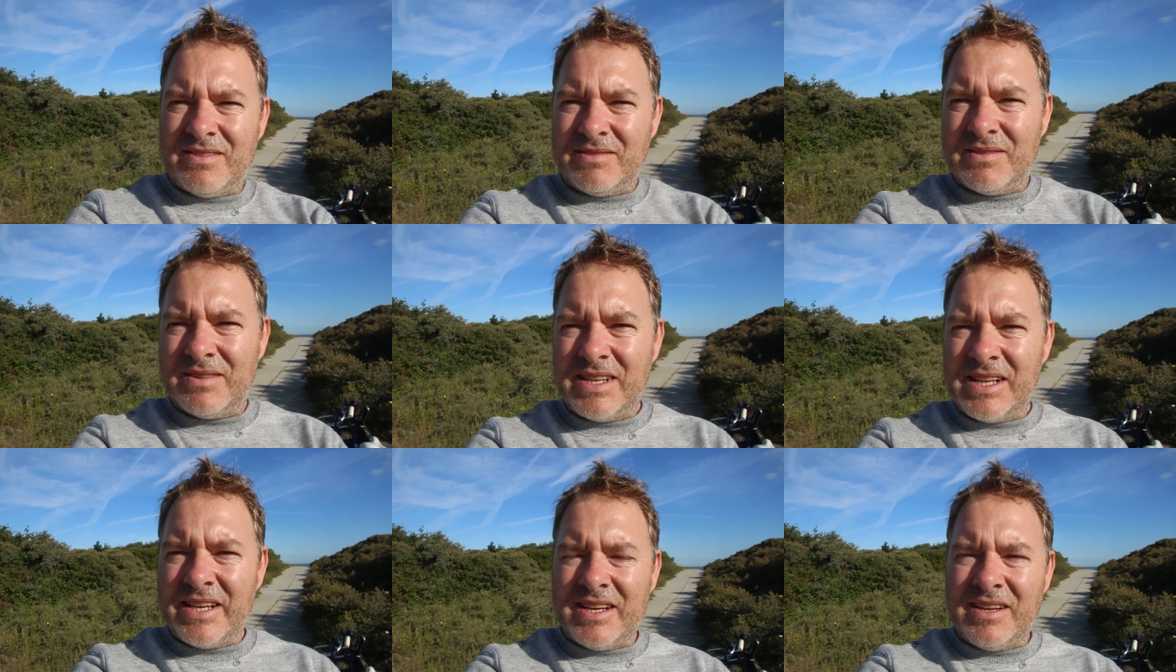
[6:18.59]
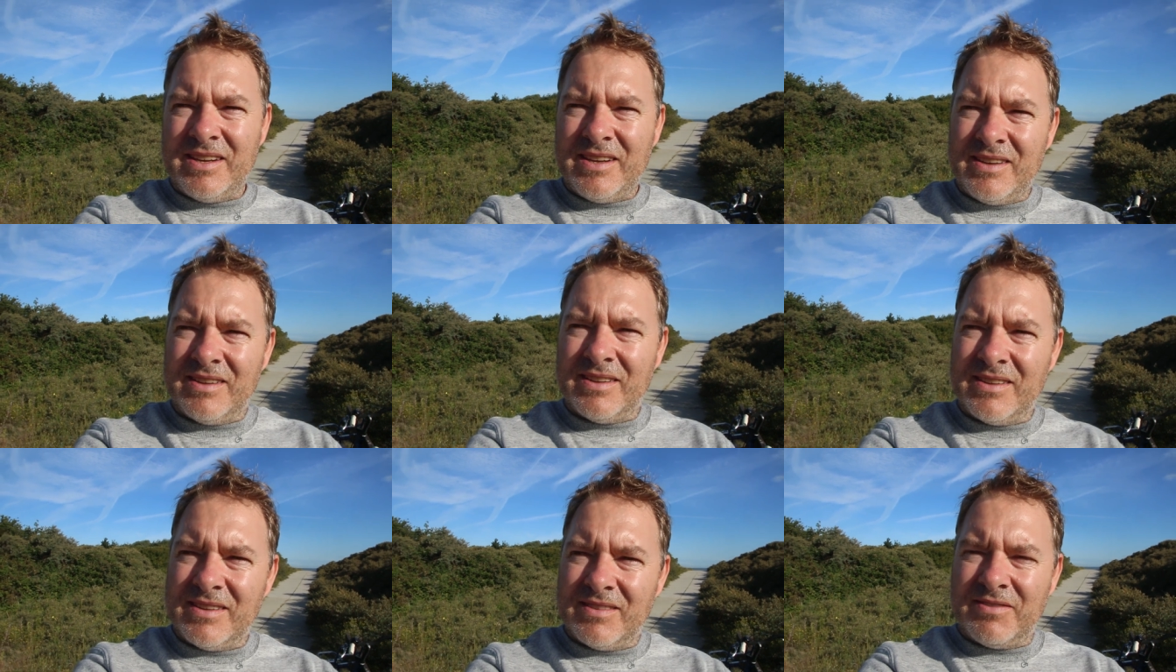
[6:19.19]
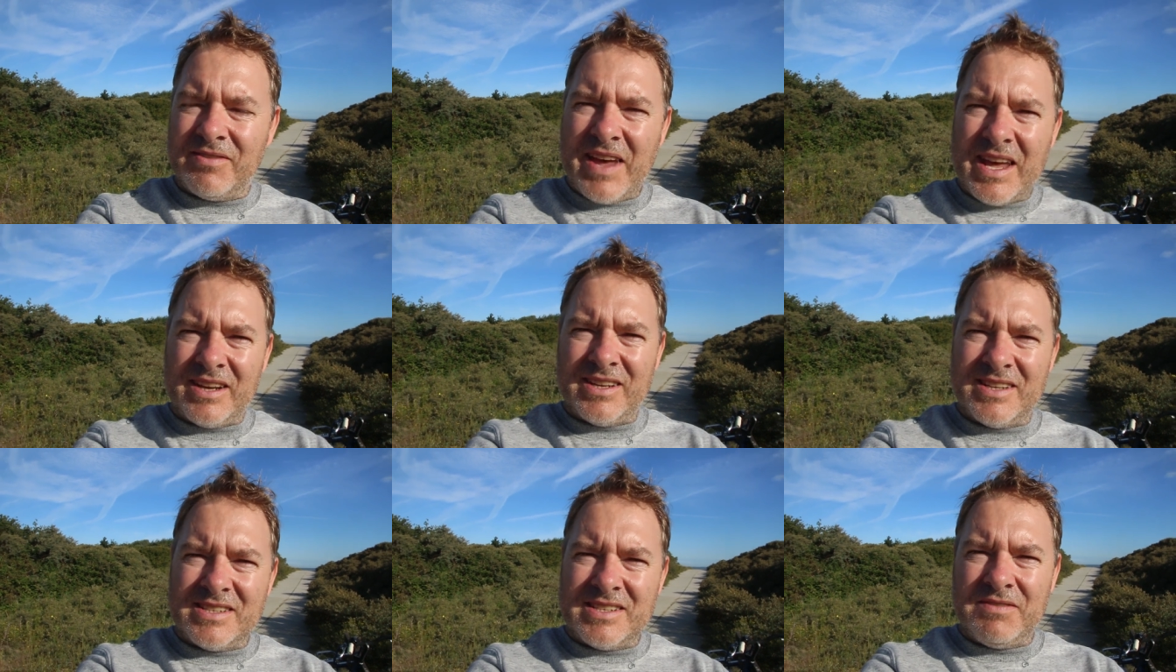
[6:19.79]
really
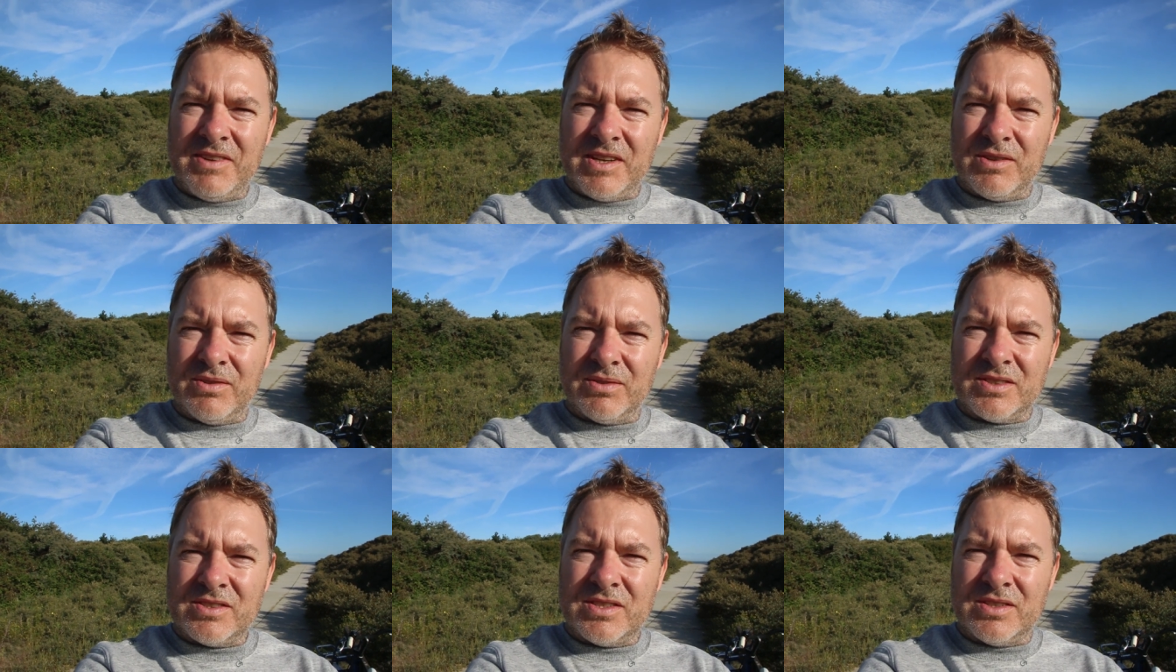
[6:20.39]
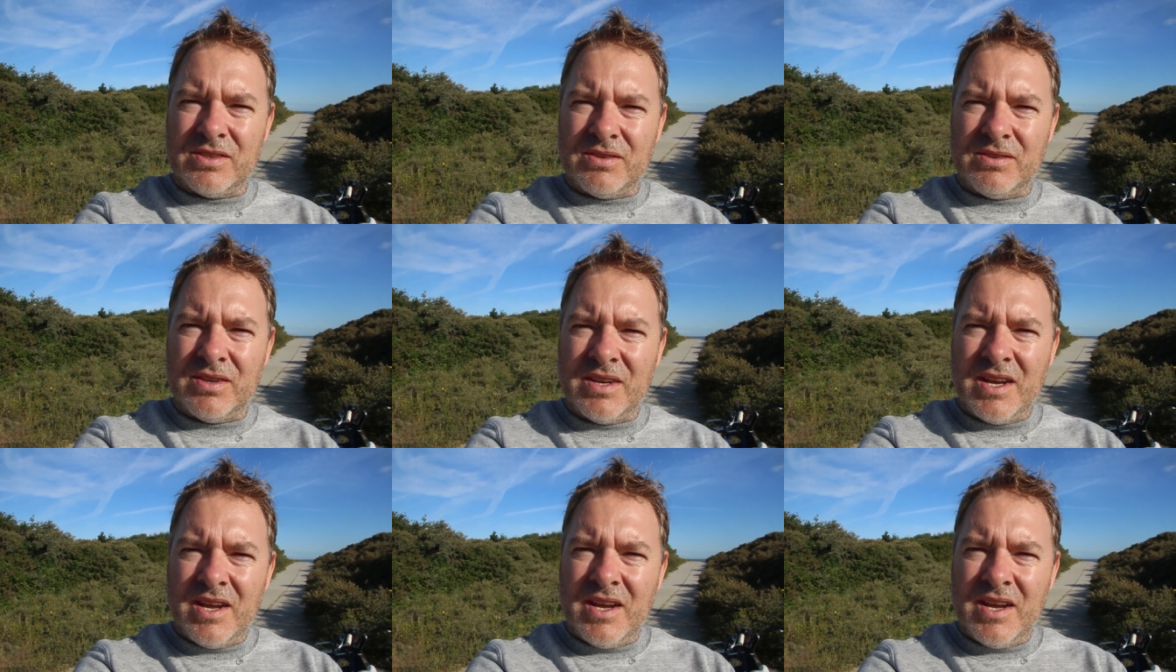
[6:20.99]
found it difficult to